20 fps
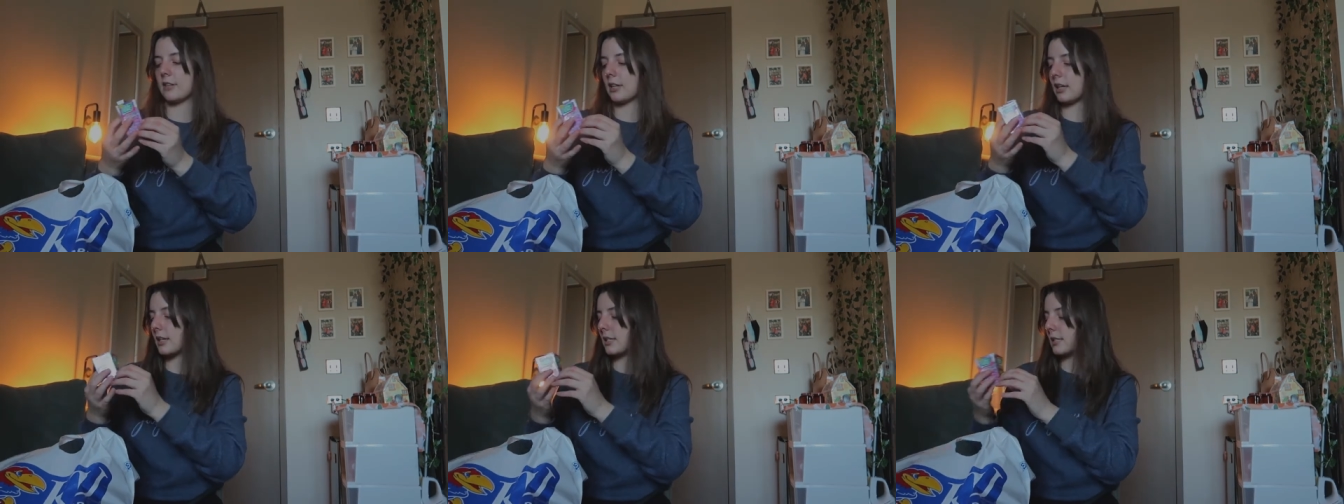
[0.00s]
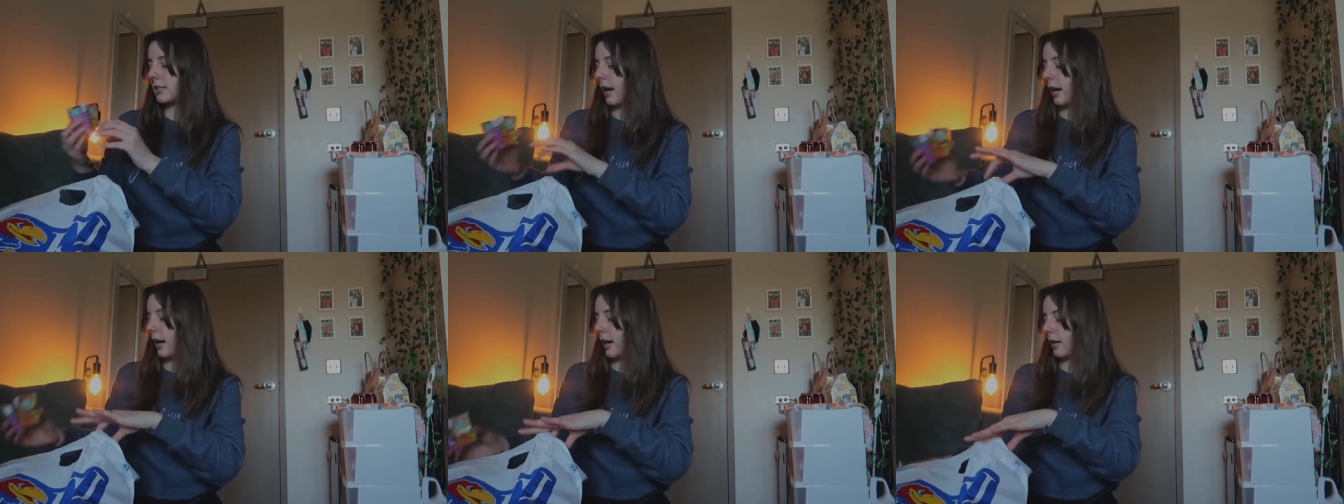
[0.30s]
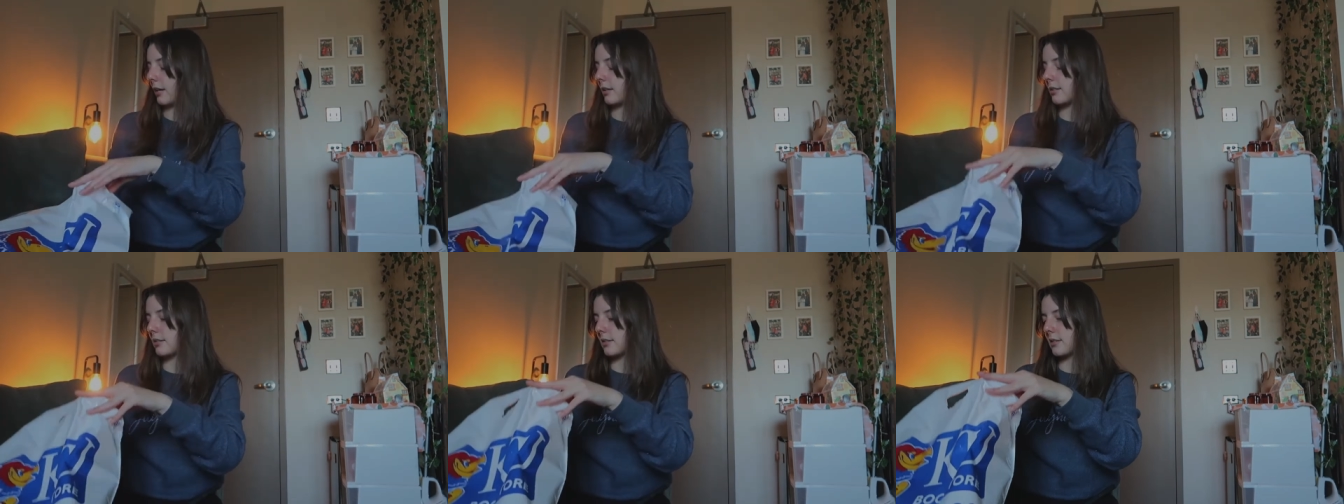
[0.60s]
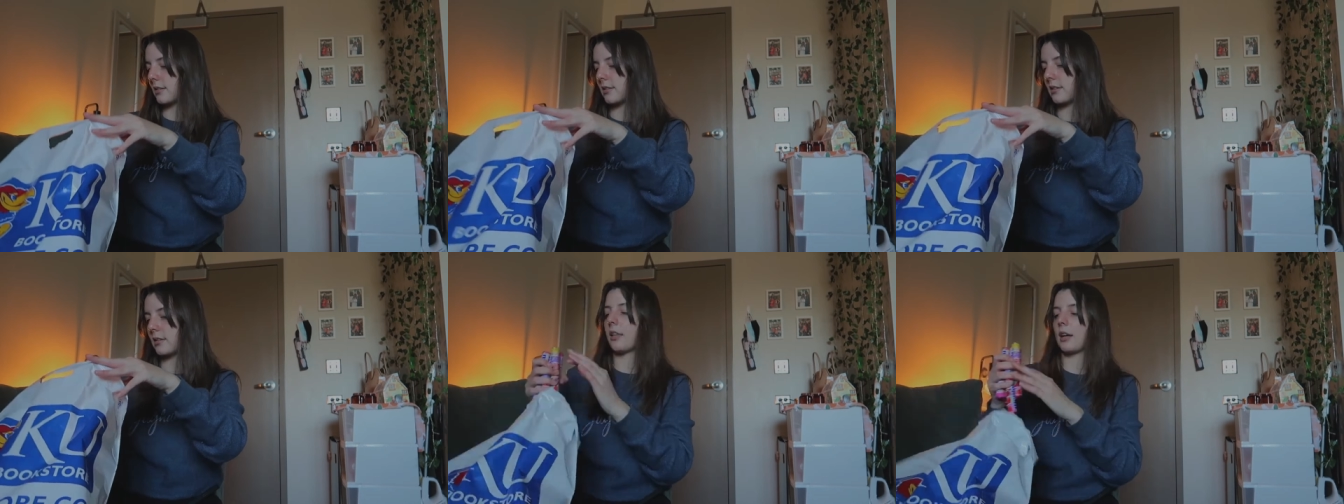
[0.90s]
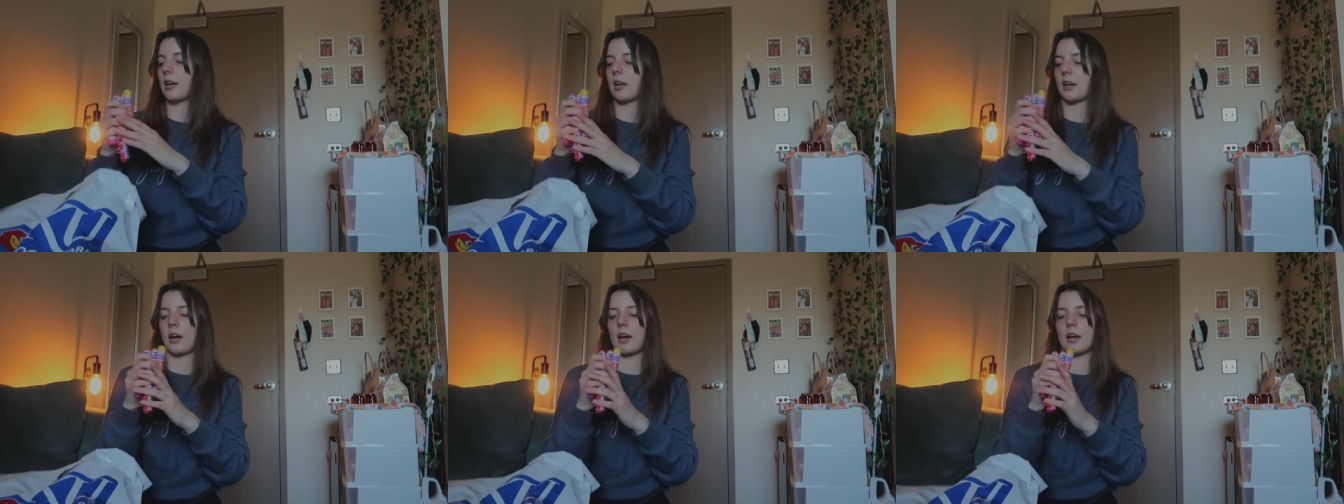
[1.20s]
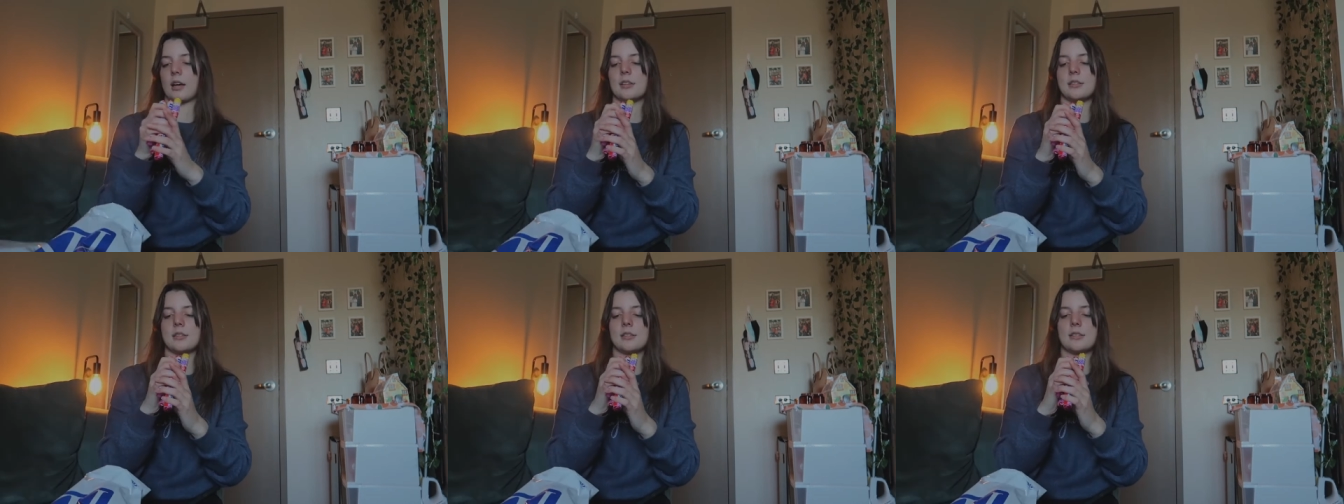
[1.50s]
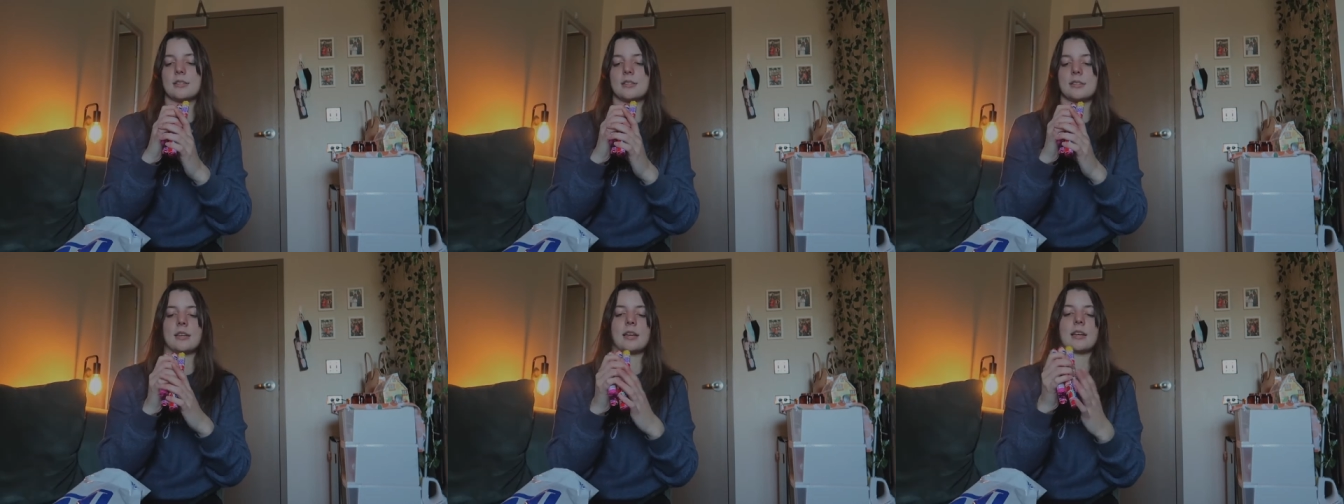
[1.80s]
Tic Tacs. I think I got
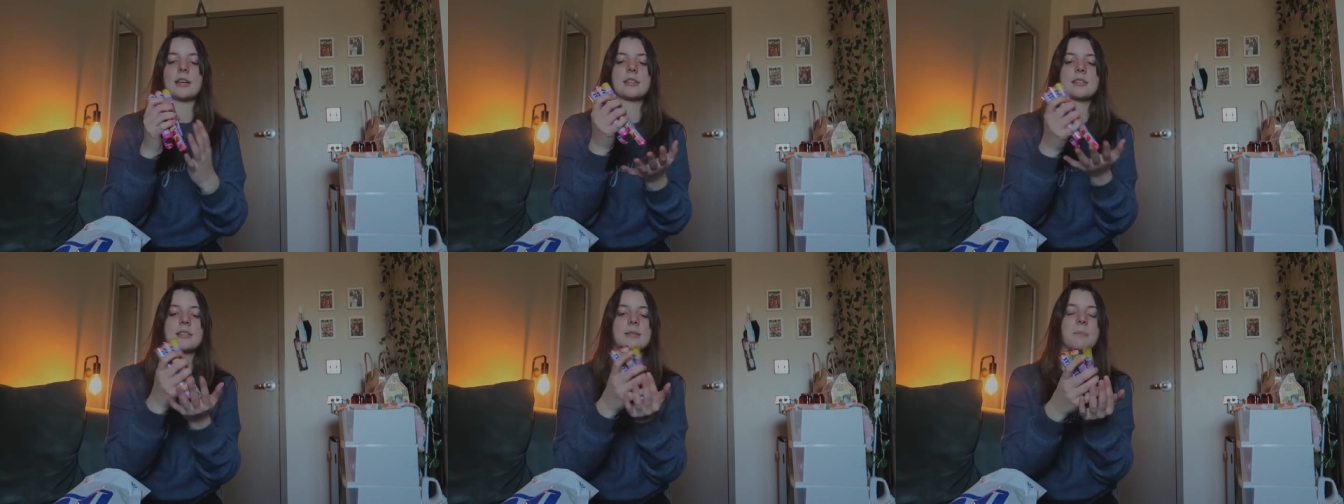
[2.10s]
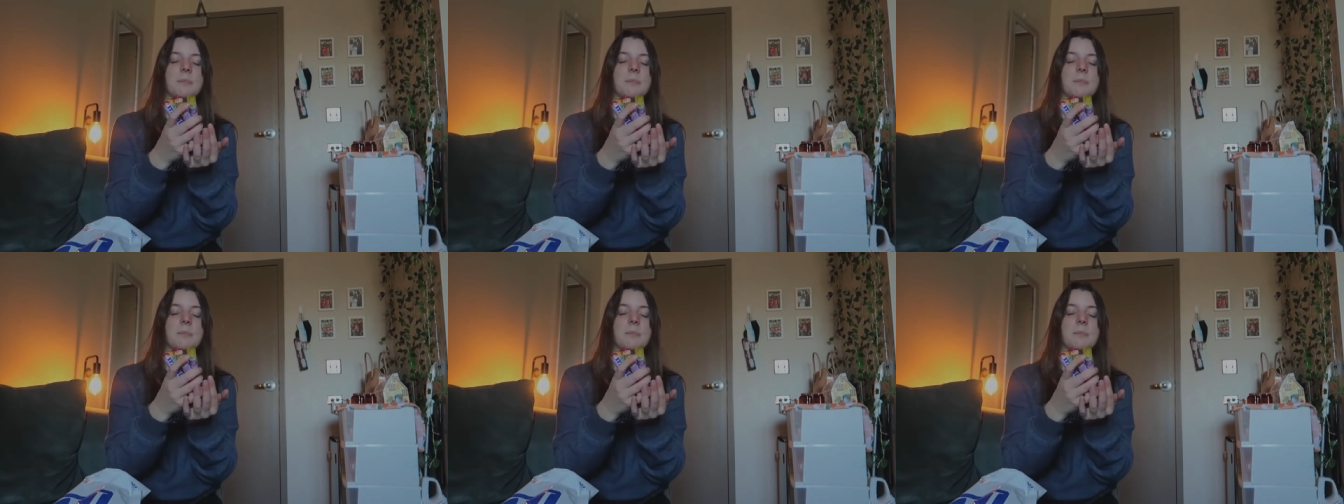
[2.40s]
six